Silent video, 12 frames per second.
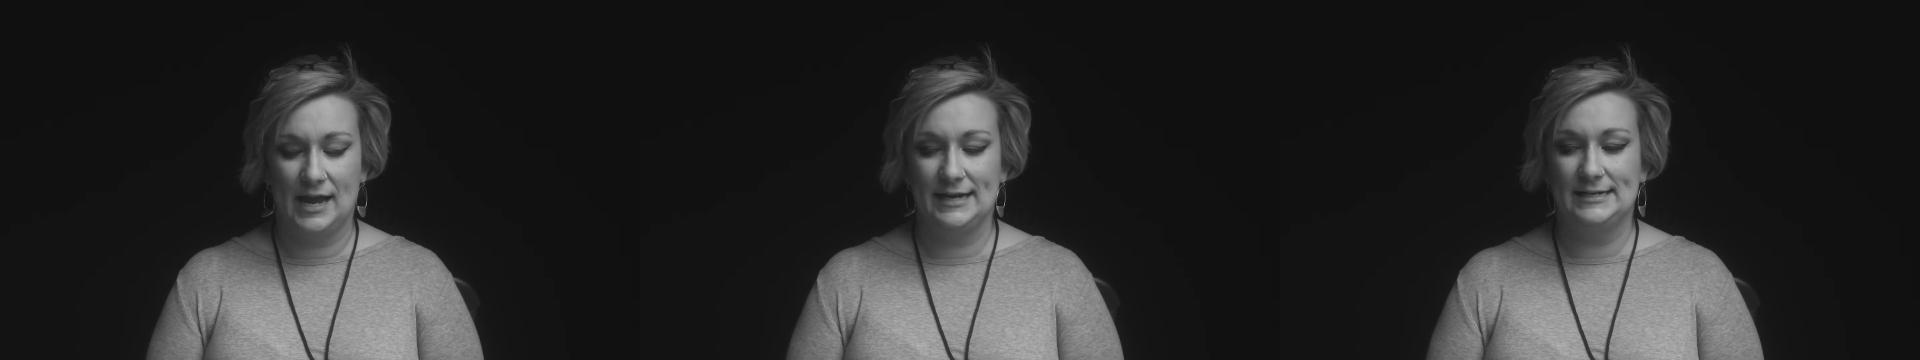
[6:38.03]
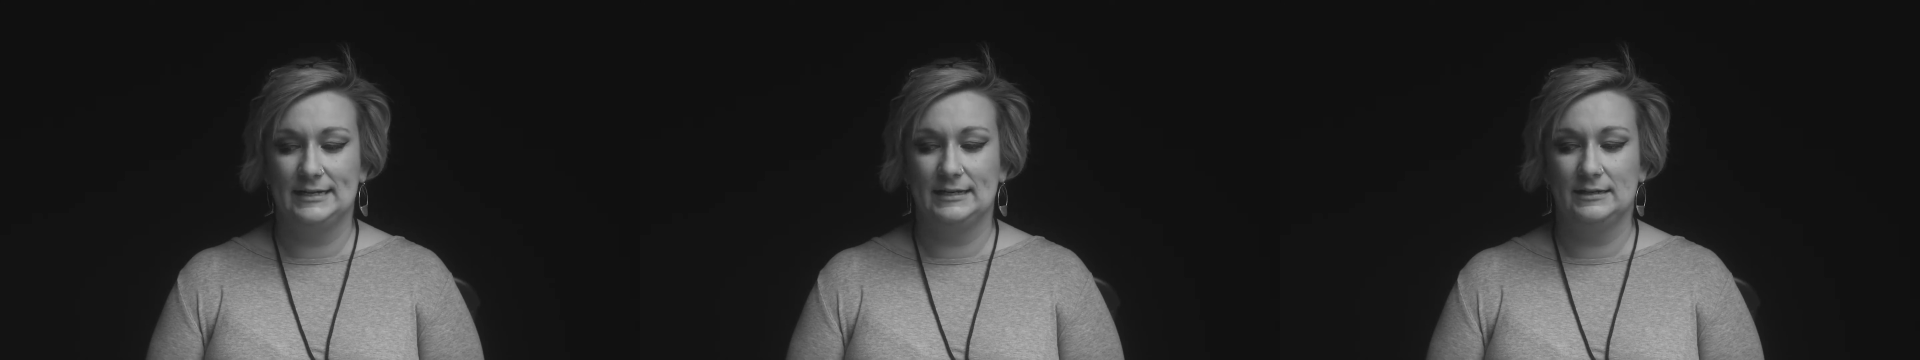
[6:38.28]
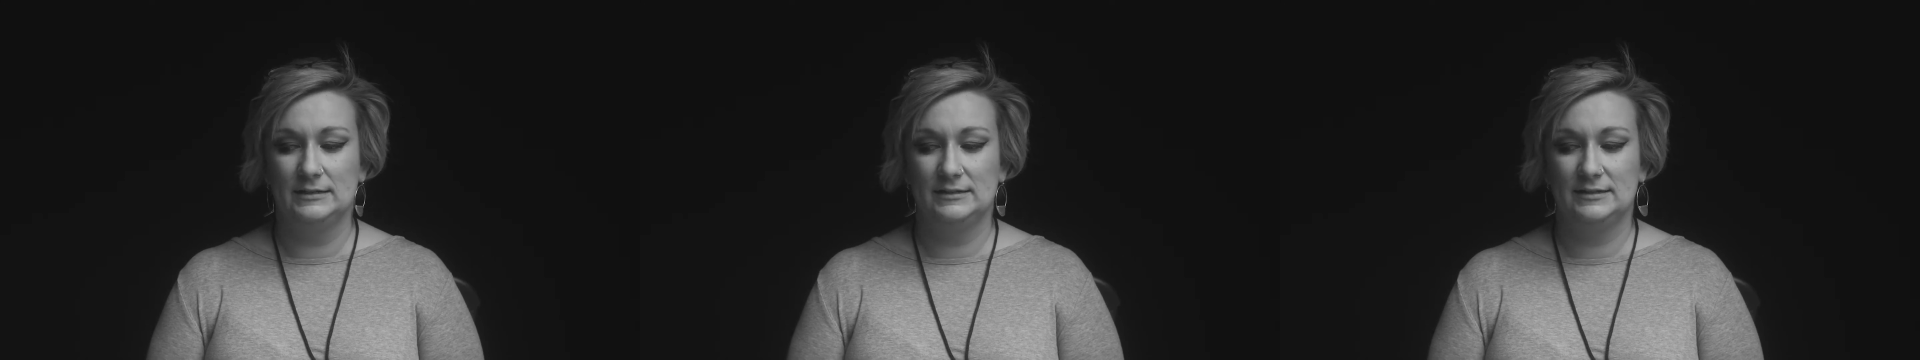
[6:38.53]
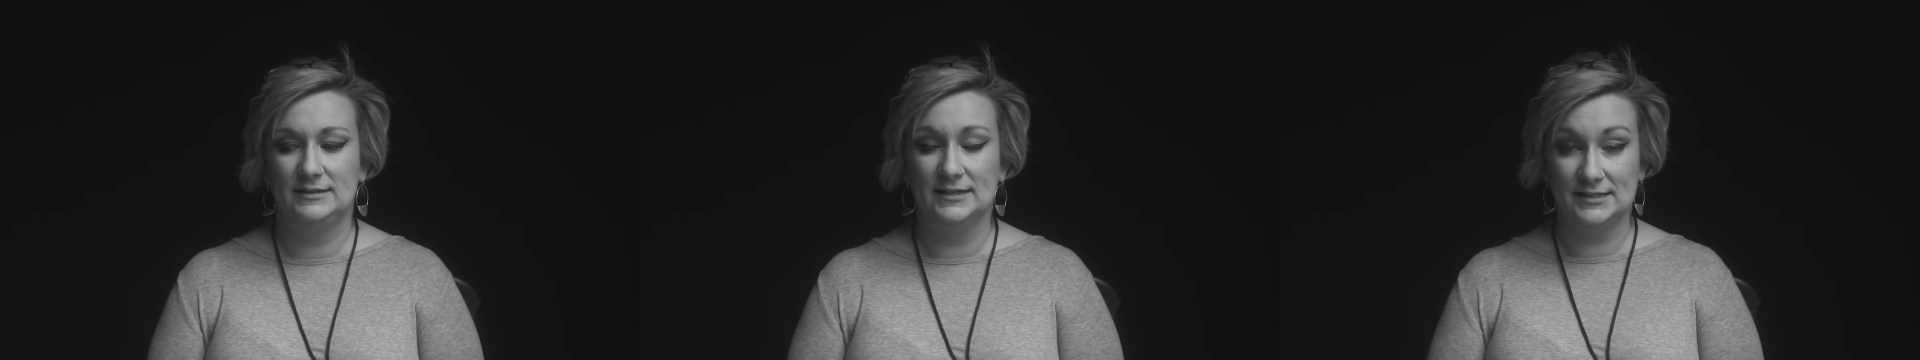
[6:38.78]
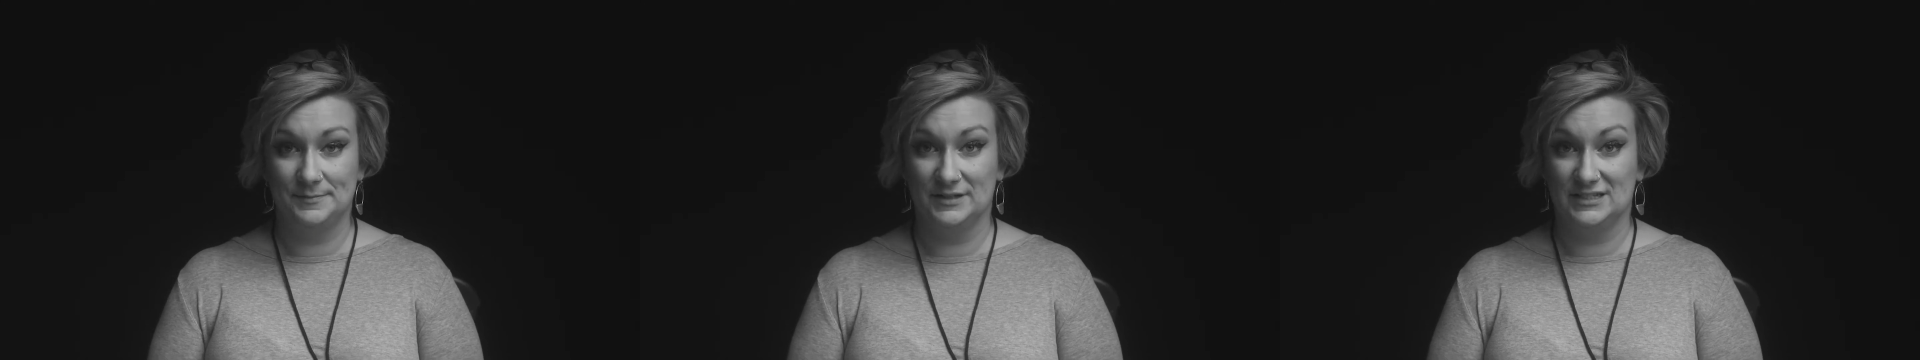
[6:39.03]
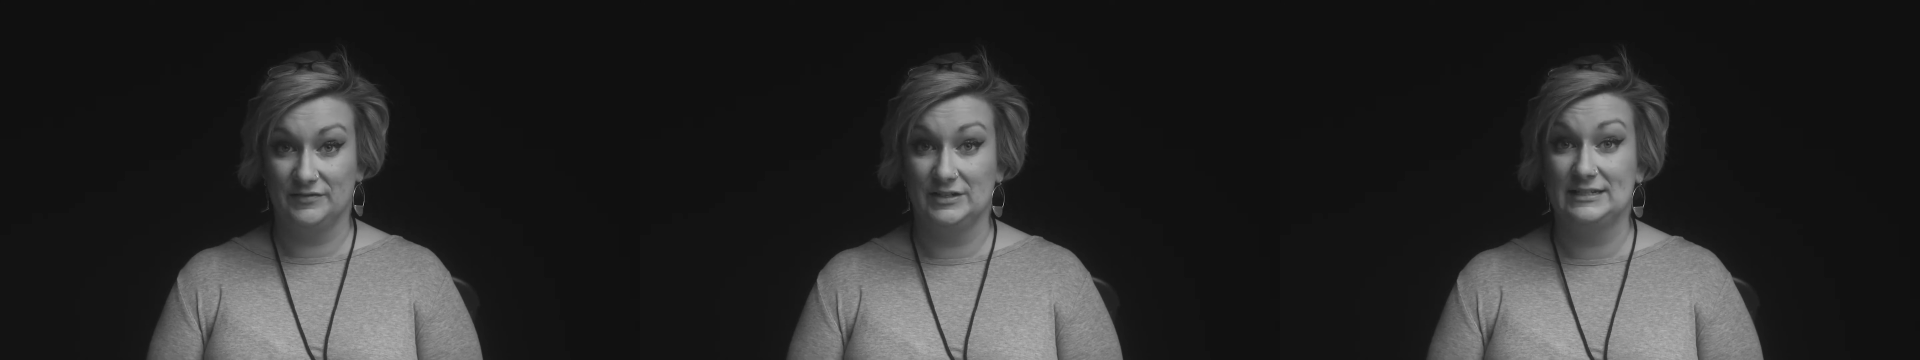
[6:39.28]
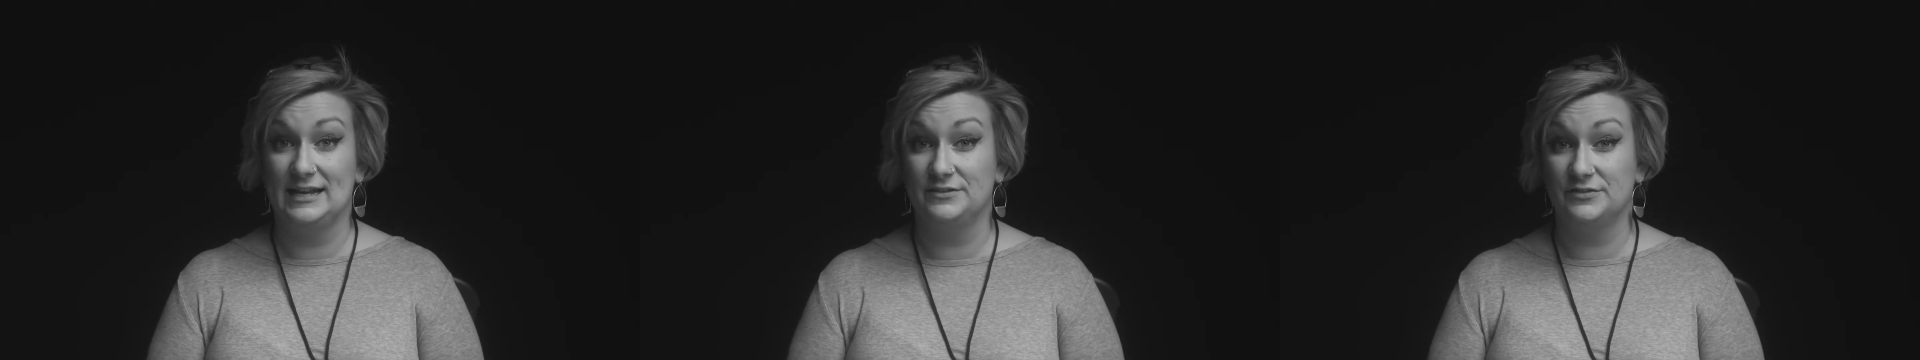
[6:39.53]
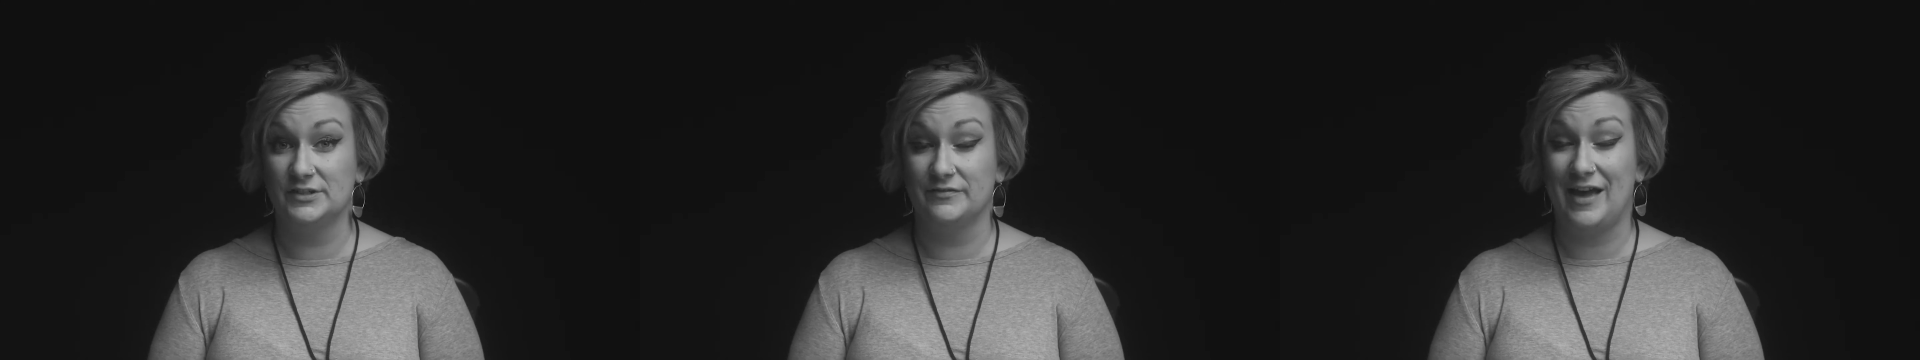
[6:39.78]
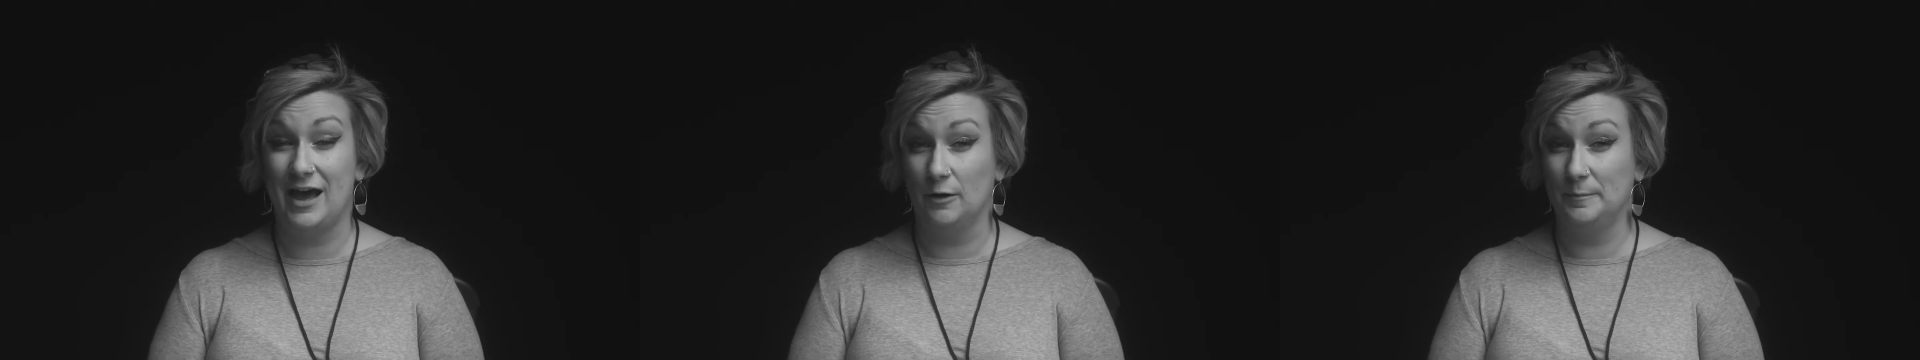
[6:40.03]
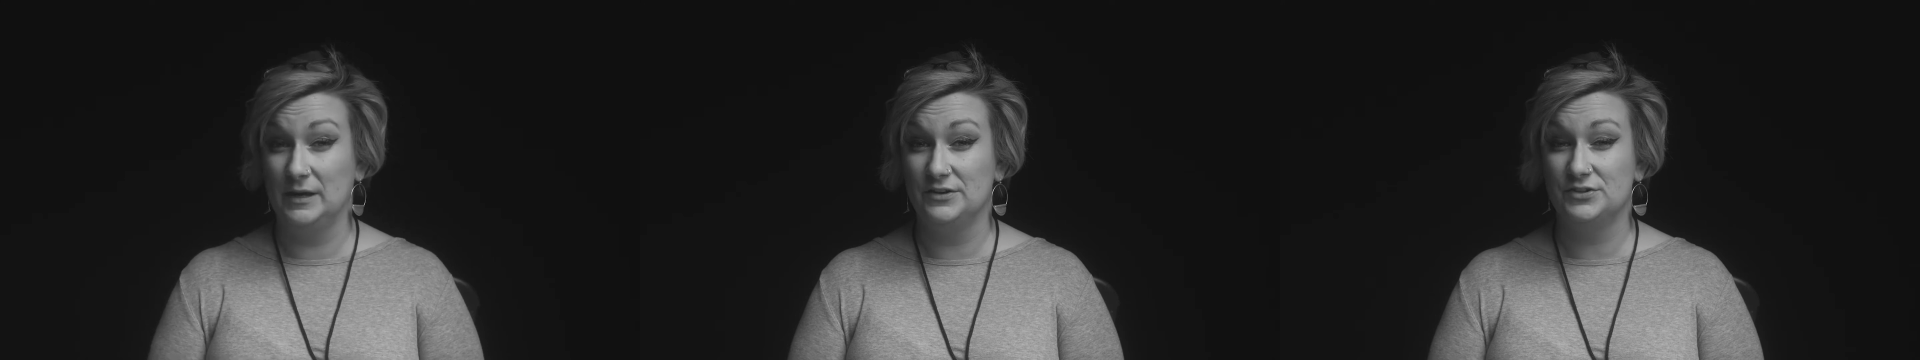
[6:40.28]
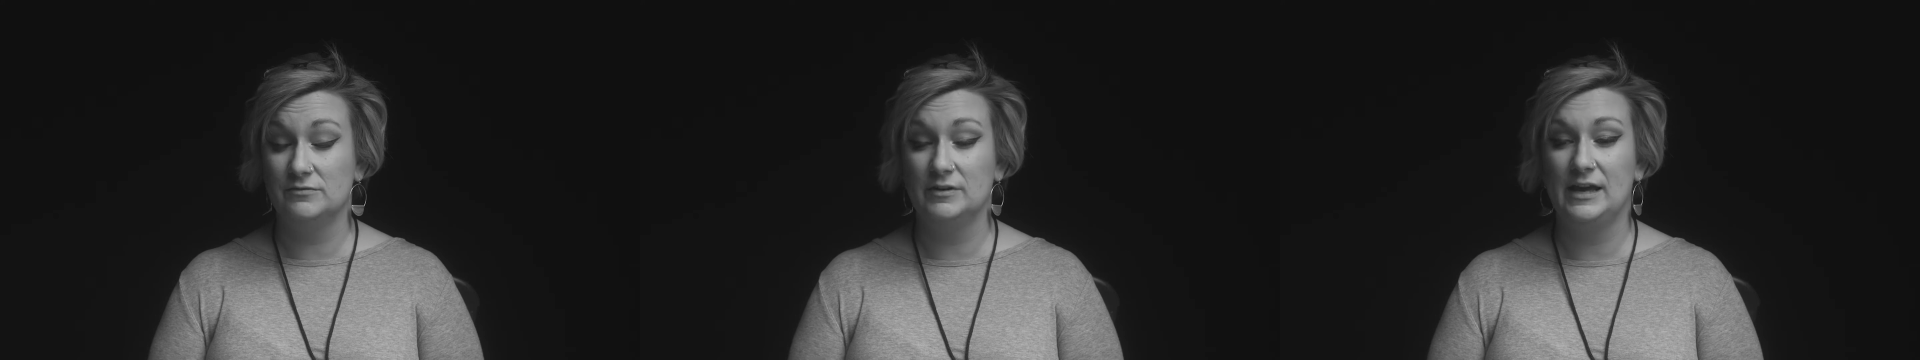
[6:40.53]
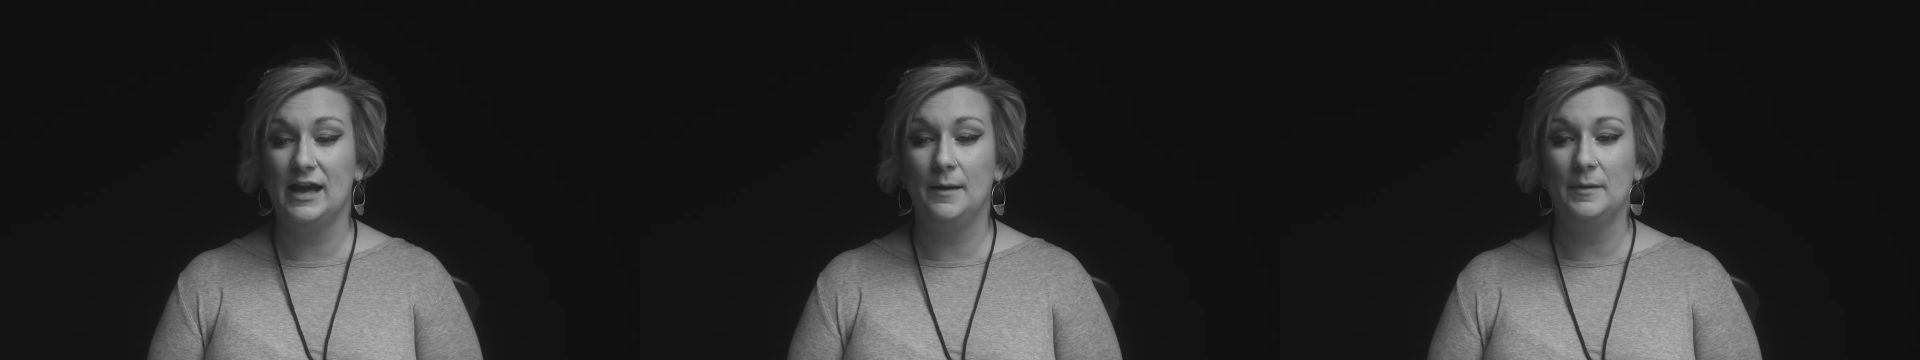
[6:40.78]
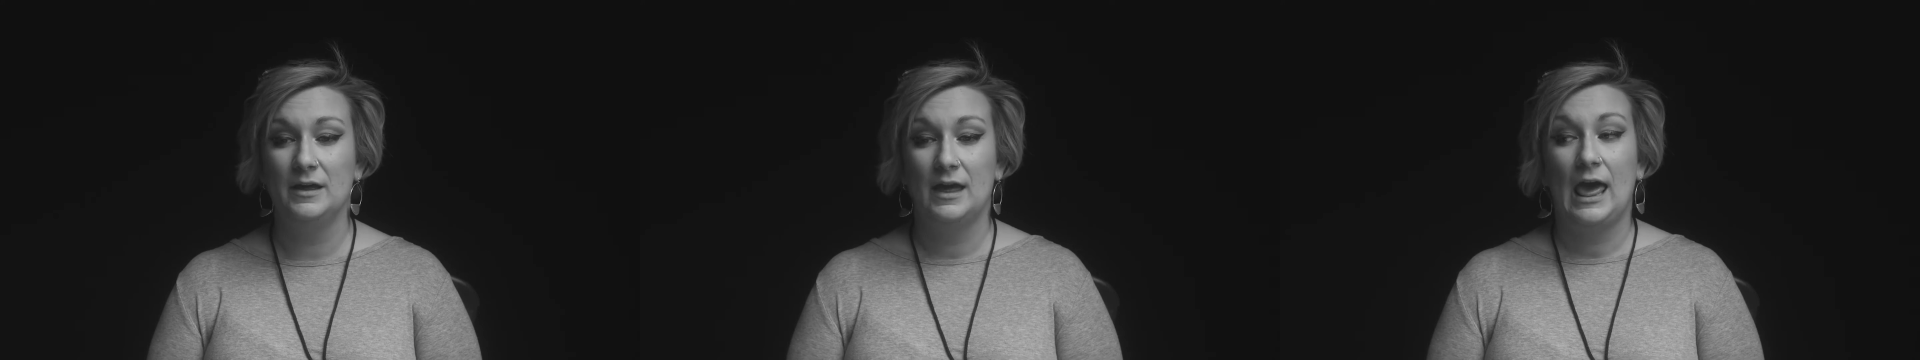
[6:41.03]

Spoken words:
I did 6 months of intensive outpatient rehab,